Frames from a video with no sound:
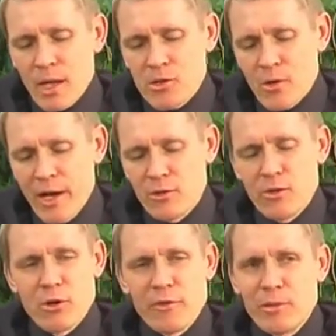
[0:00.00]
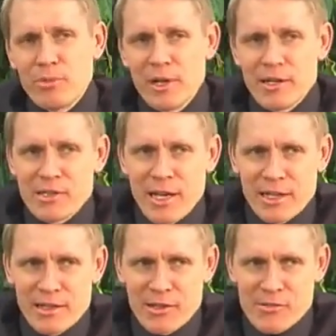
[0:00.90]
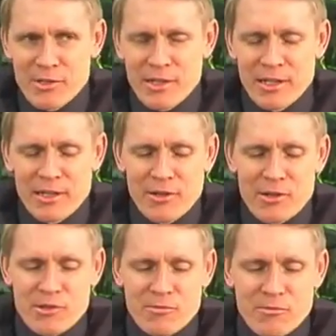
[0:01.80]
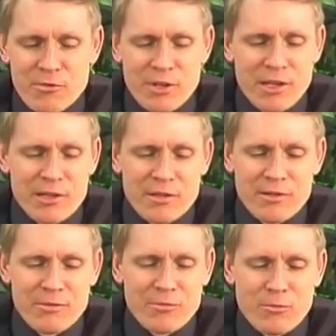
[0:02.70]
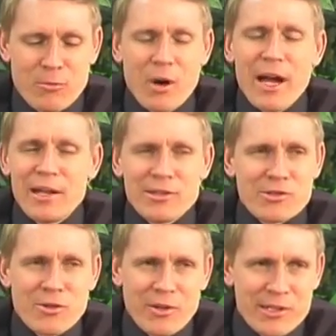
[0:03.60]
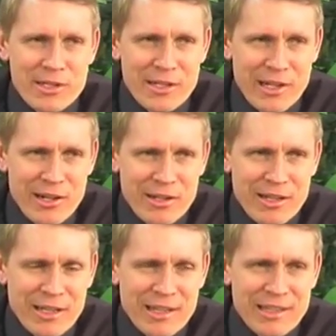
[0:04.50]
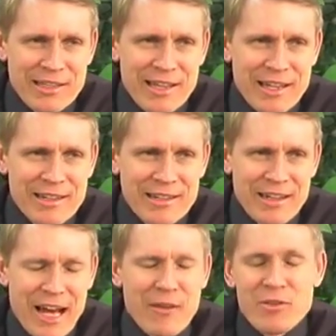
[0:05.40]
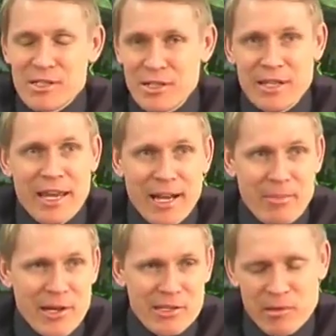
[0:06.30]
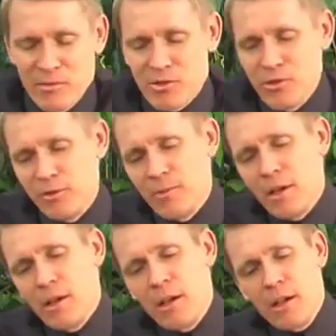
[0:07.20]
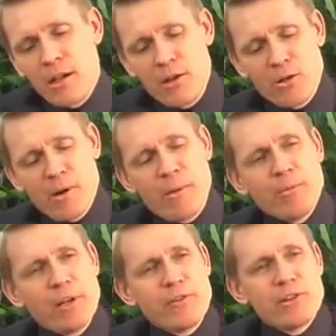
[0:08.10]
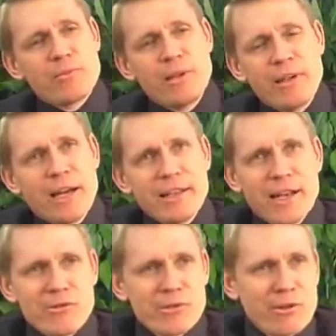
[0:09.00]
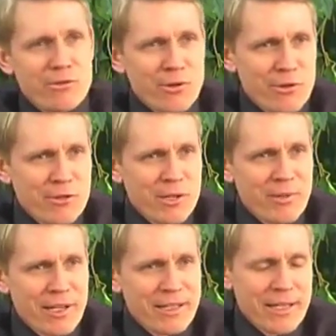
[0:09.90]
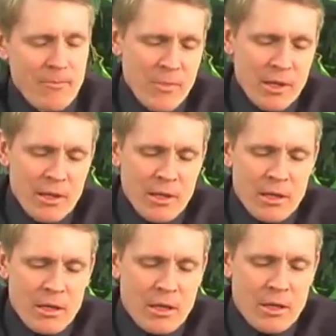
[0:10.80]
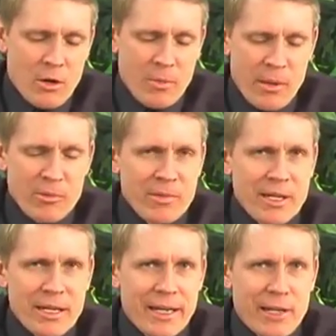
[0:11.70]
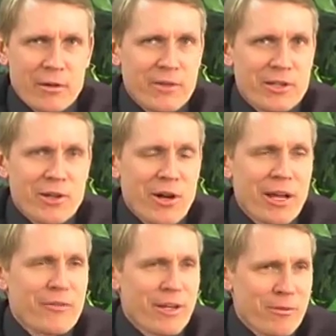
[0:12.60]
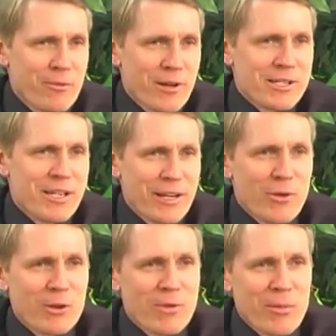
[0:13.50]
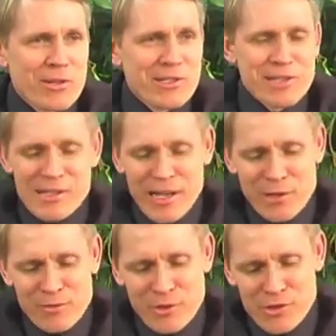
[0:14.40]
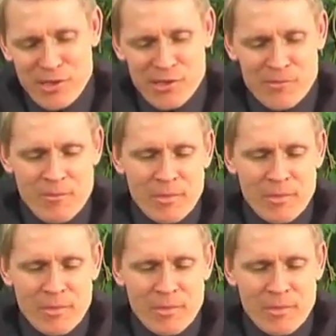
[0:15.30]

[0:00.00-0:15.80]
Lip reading: So I don't know if I'd put a lot of stock in this one. There are some real wild stories in here that obviously cannot possibly be true. About people living to be 9,000 years old or something like that. Or people being 900 feet tall. I forget what it was. Oral Roberts and his 900-foot Jesus.